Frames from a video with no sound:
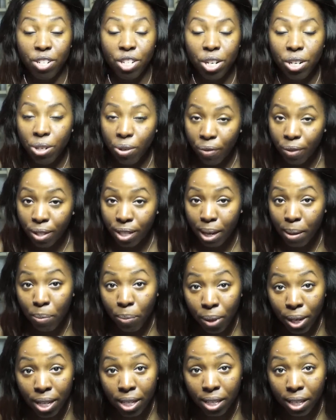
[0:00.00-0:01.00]
Should you for
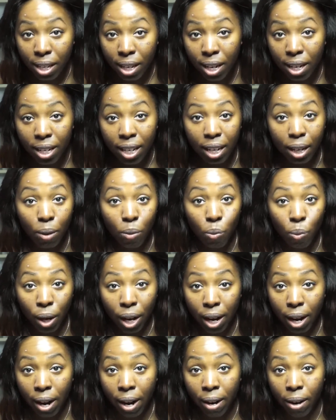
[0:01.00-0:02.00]
some reason get it
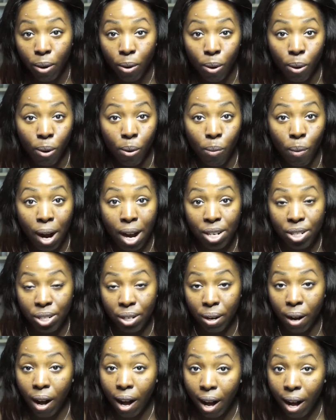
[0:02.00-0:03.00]
wet or
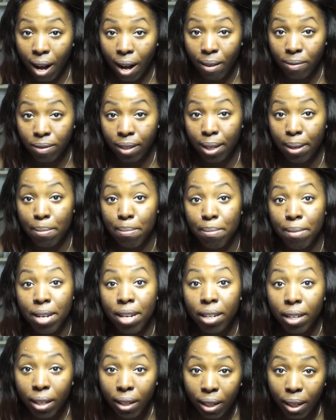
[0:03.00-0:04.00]
wash it off,
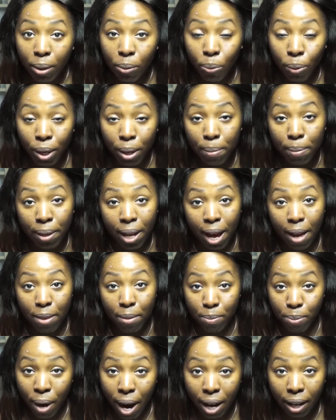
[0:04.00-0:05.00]
immediately reapply
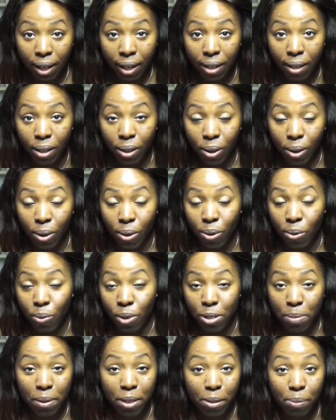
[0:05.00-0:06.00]
the product,
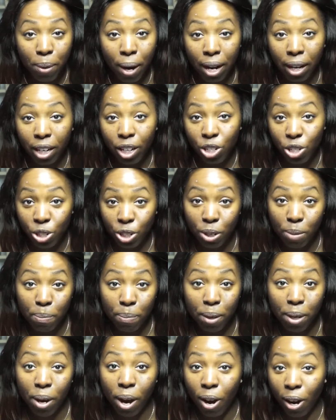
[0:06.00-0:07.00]
which means the product
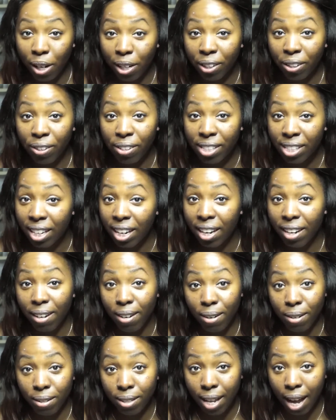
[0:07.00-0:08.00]
should be on your skin
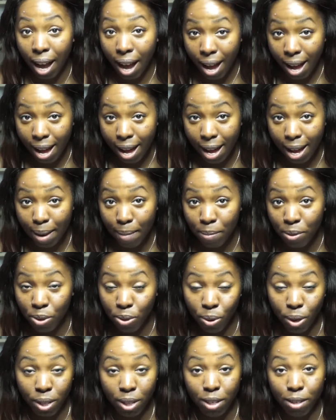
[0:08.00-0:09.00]
at all times
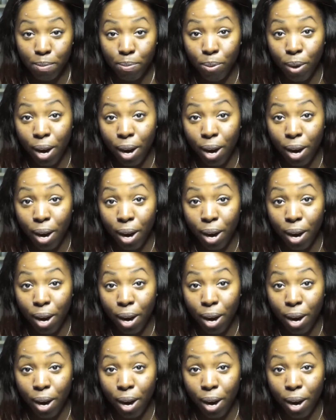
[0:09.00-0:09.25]
during this